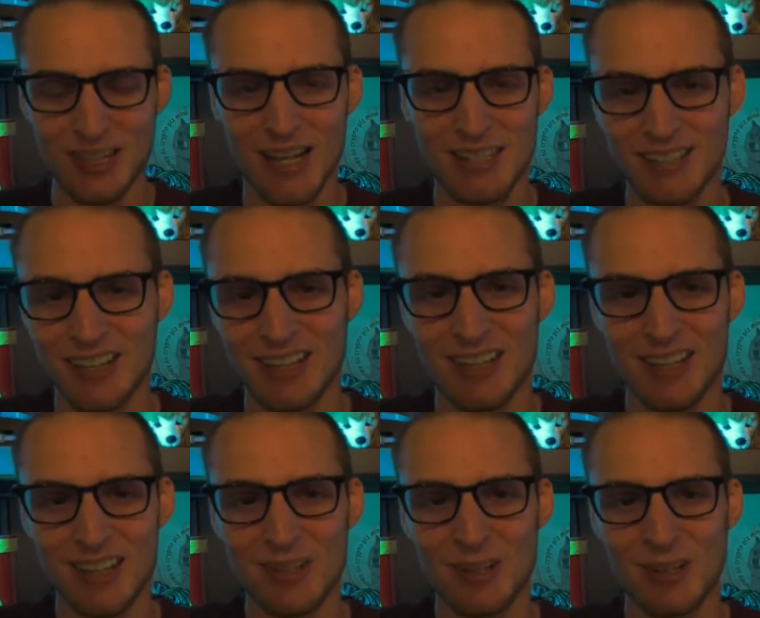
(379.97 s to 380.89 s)

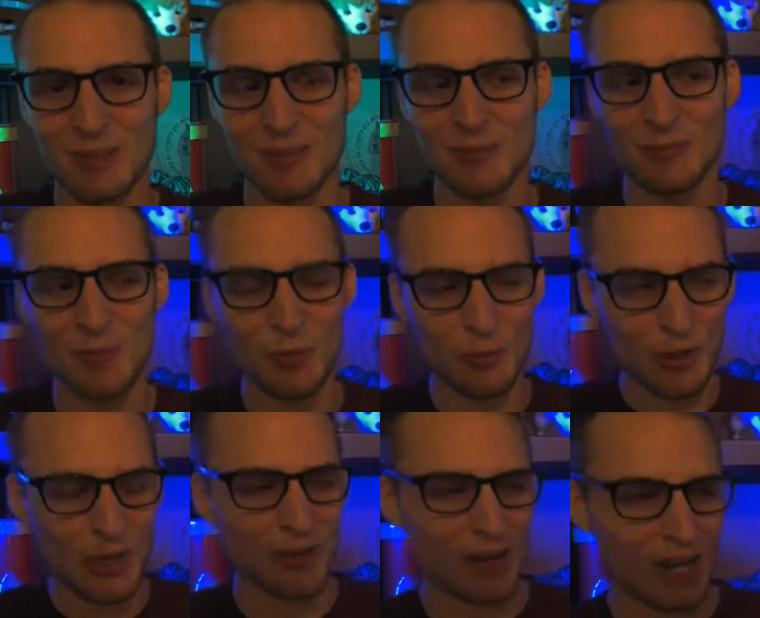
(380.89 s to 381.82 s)
said, the
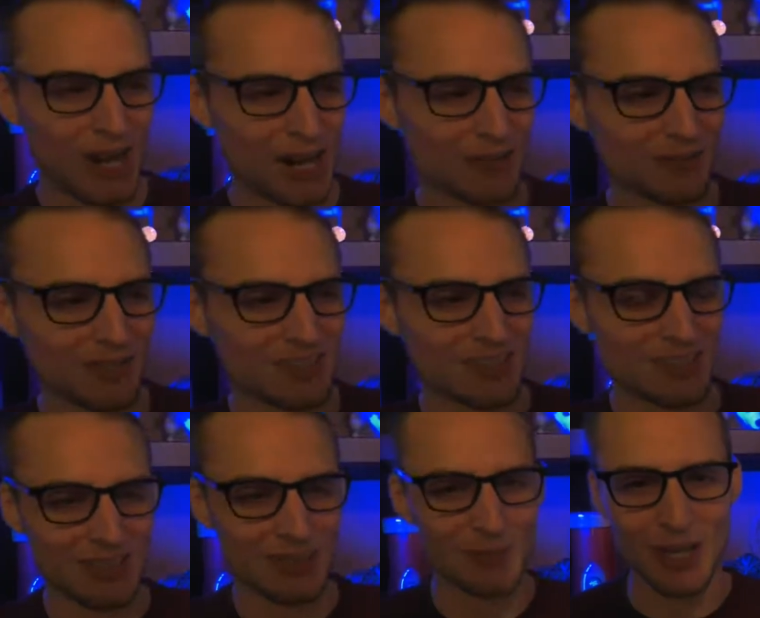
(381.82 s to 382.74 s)
real anonymous
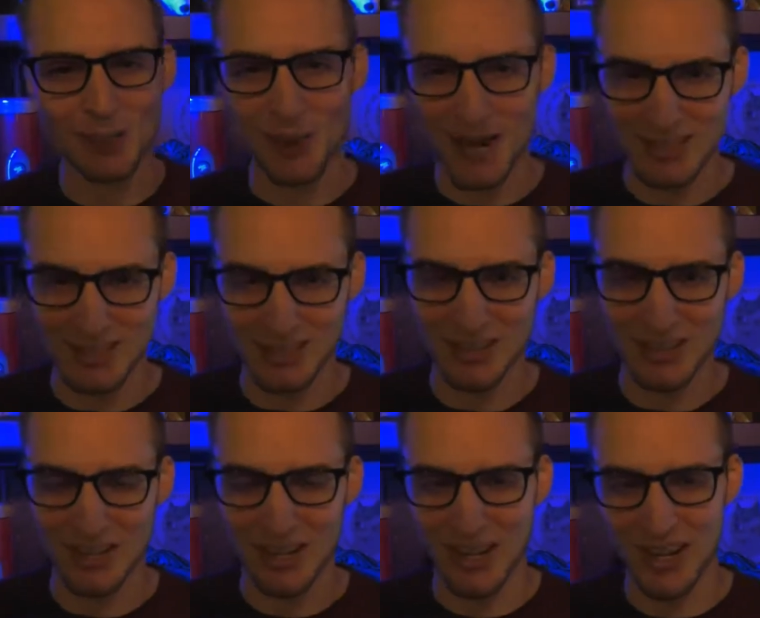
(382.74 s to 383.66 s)
sent me a
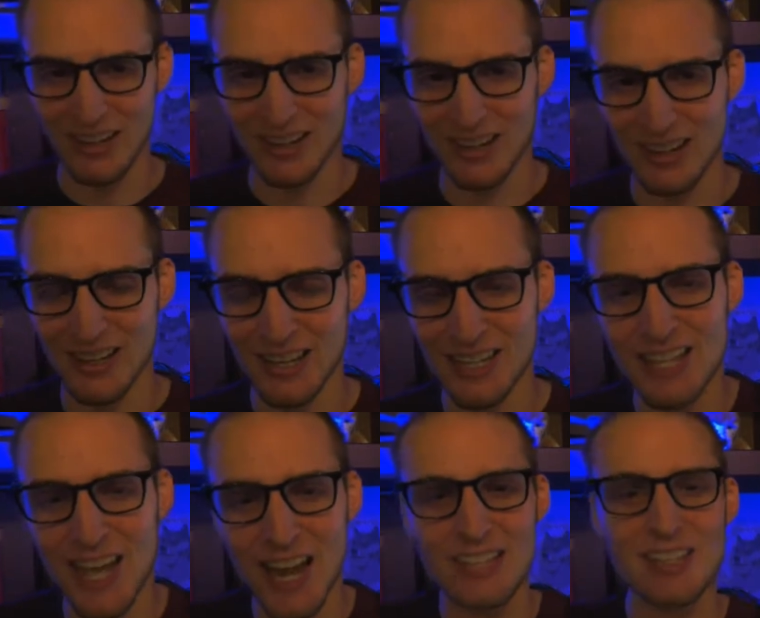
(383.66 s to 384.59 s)
message. And
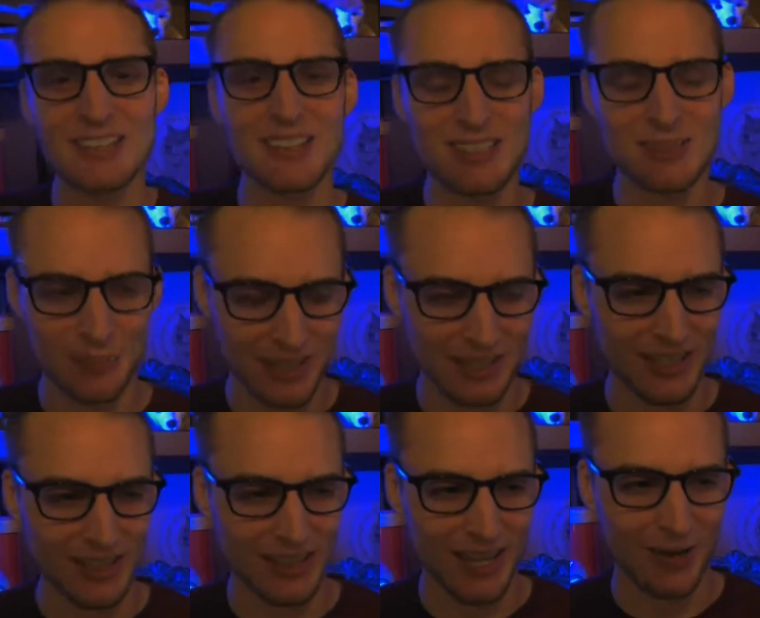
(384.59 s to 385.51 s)
technically
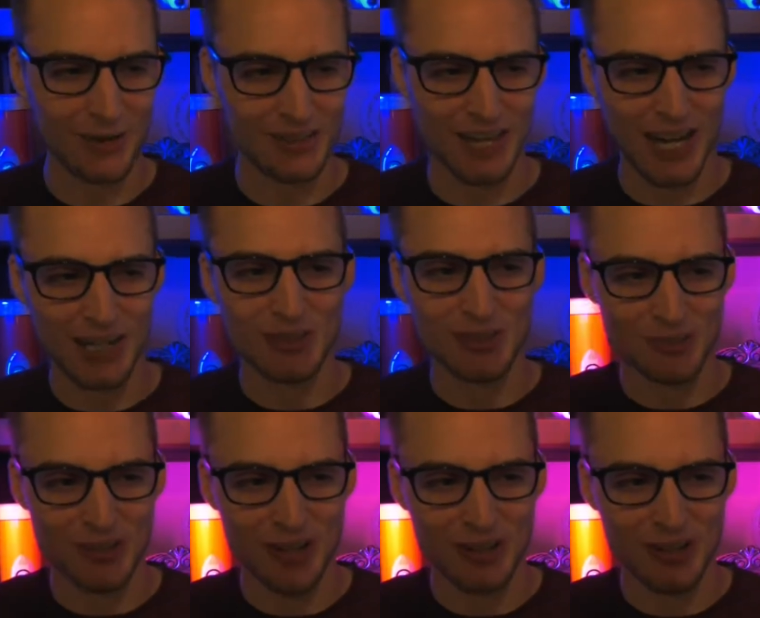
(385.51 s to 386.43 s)
speaking, that was a kind of a
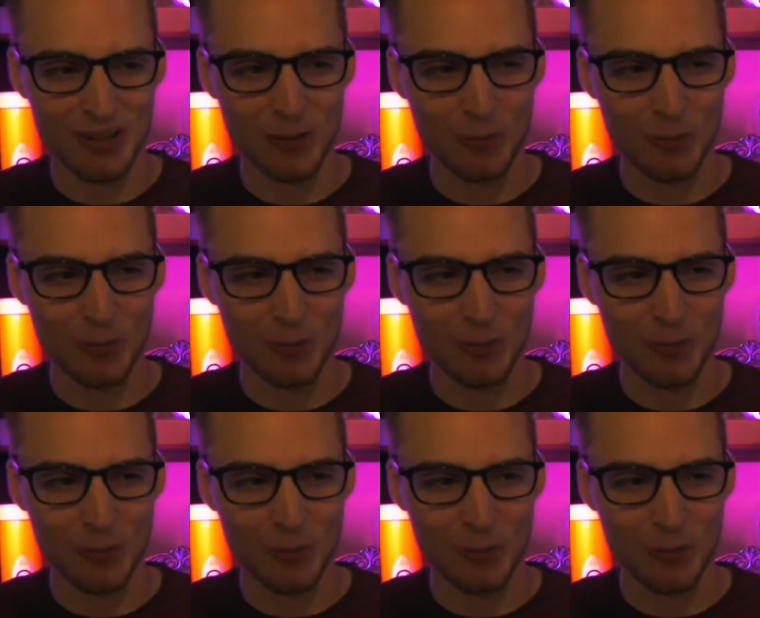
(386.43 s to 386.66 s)
stretch.